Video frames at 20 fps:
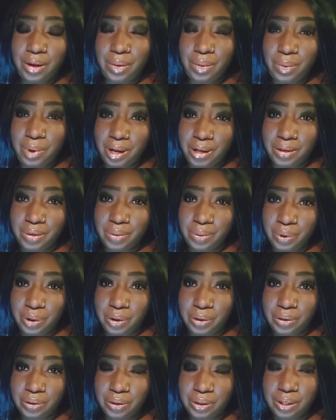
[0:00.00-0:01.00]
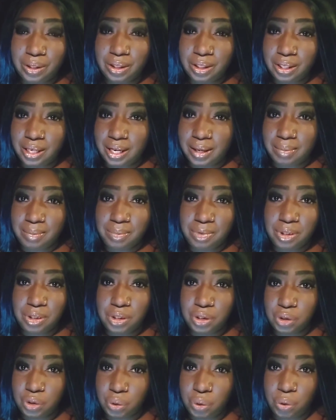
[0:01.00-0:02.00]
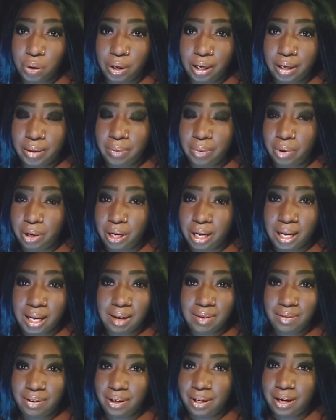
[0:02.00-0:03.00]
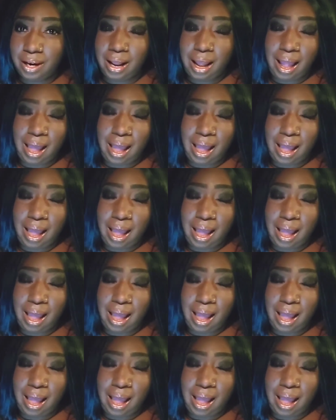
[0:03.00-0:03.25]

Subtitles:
what in the world Tim's story would even